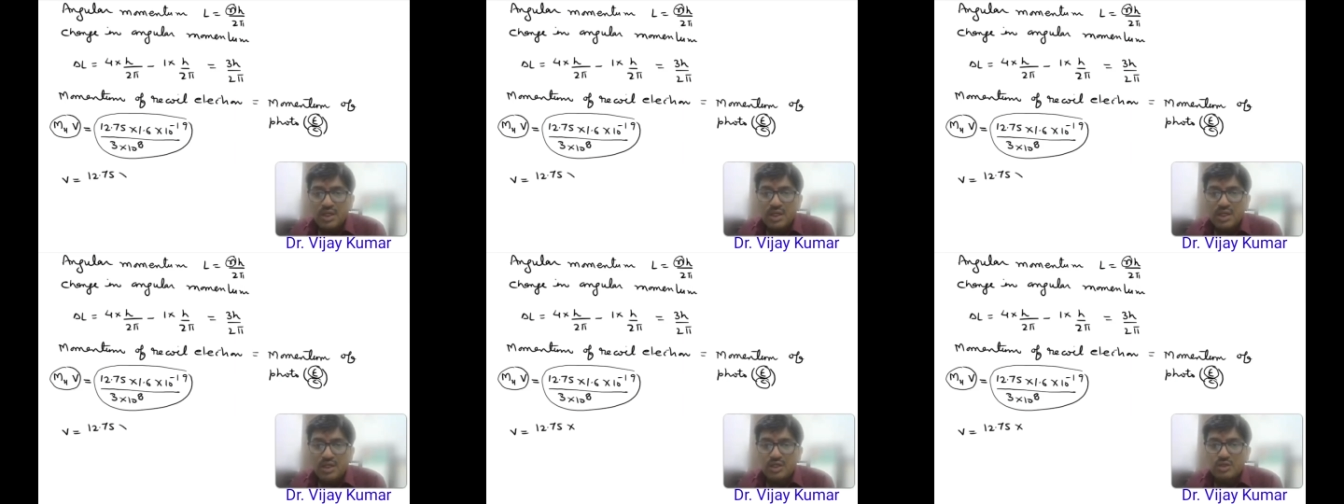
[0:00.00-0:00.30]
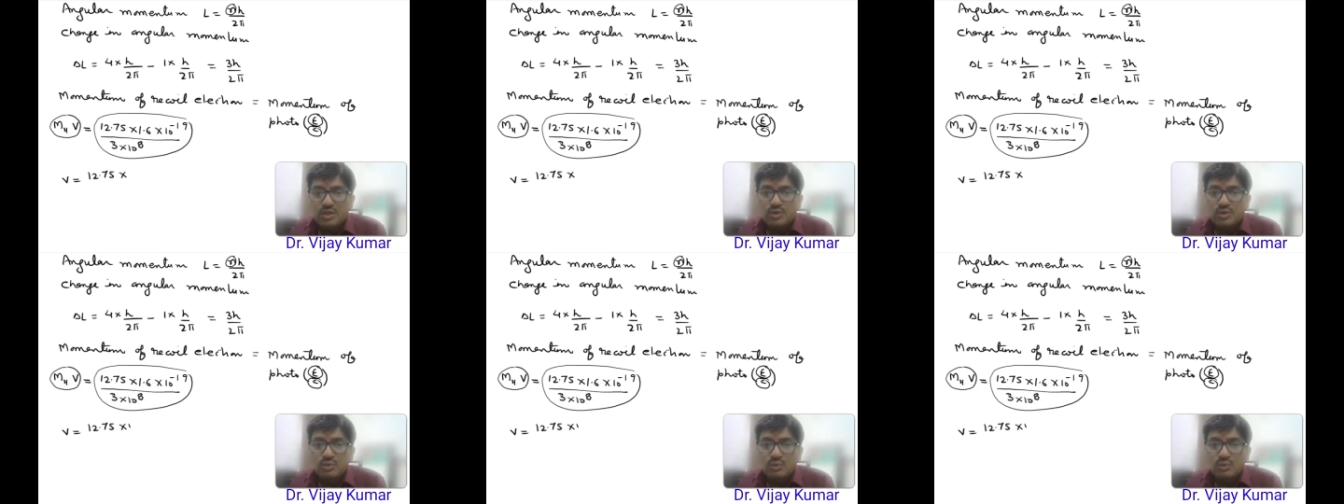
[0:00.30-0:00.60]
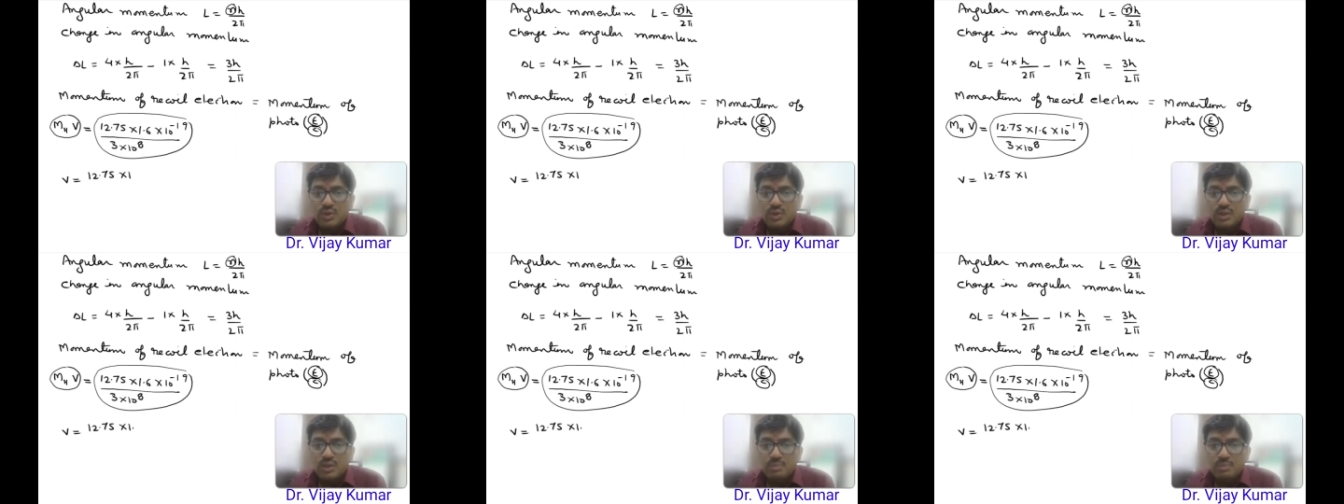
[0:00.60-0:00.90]
into
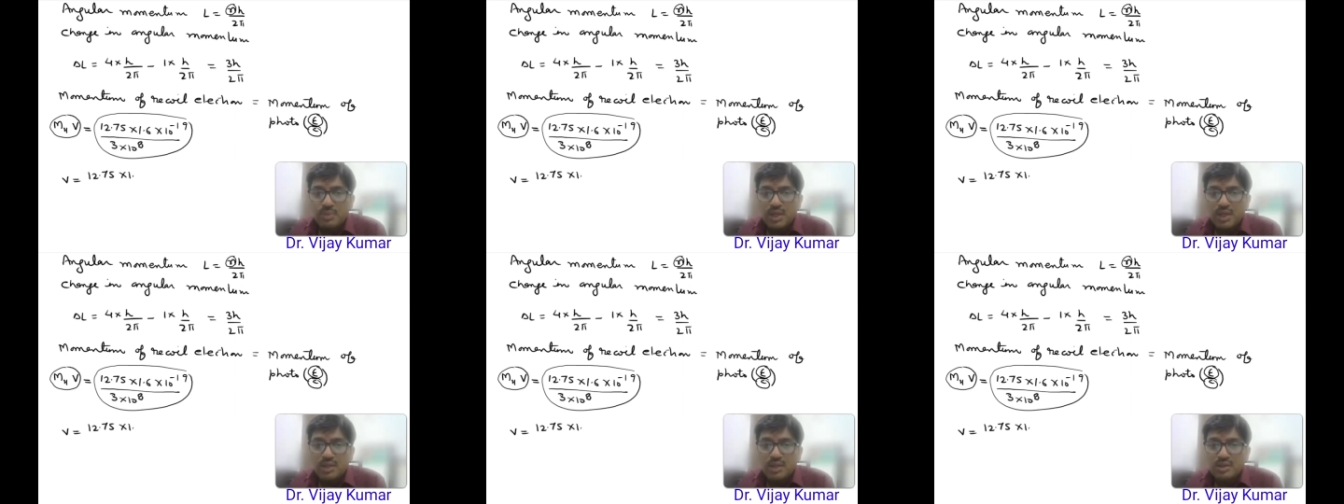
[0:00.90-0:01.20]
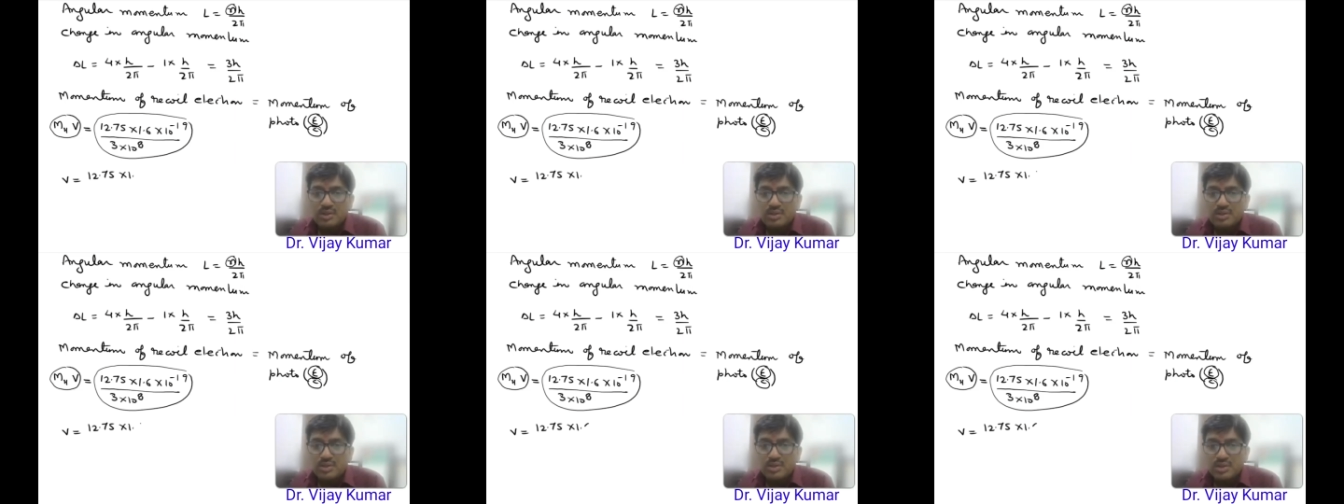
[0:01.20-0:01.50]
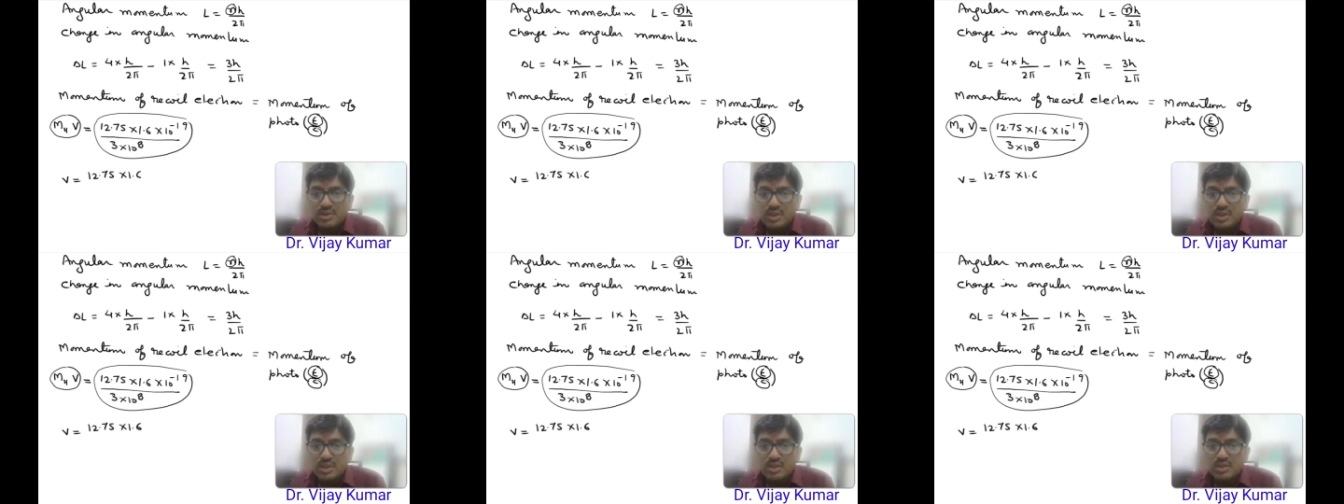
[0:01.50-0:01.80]

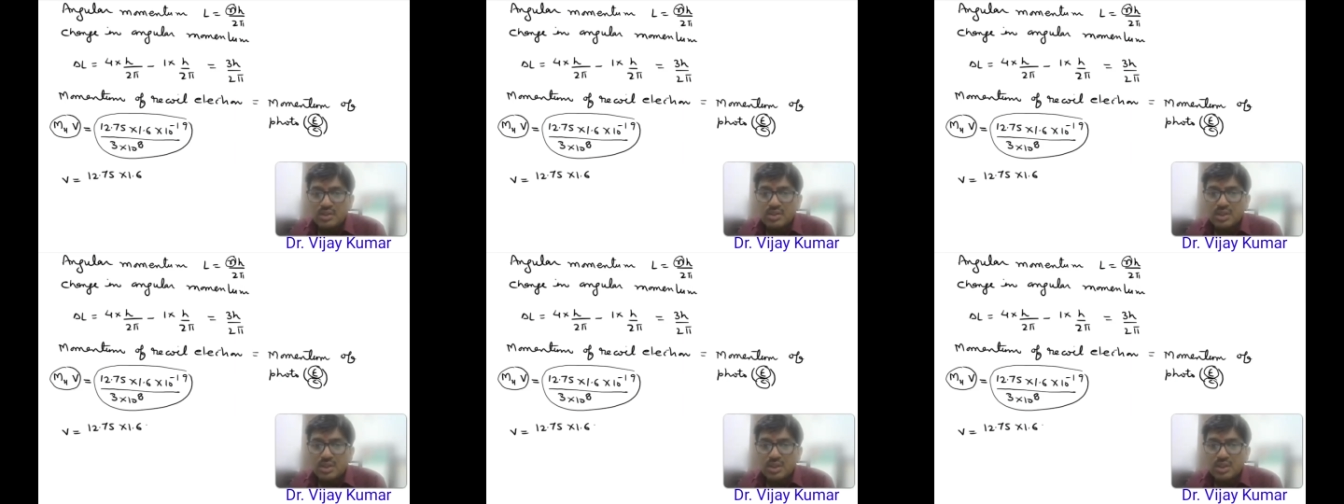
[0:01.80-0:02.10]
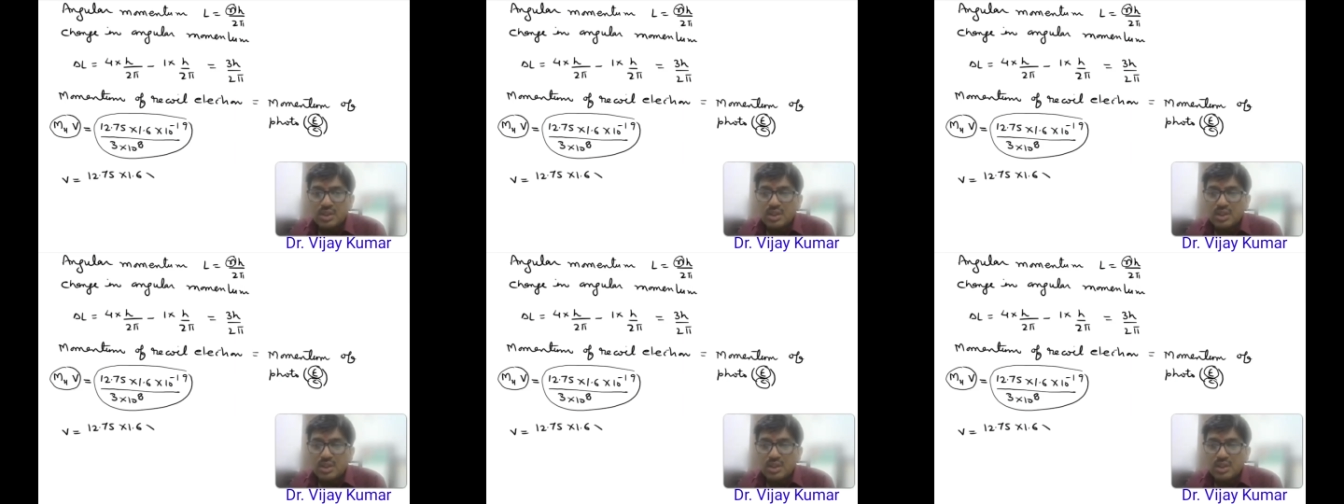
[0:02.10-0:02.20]
1.6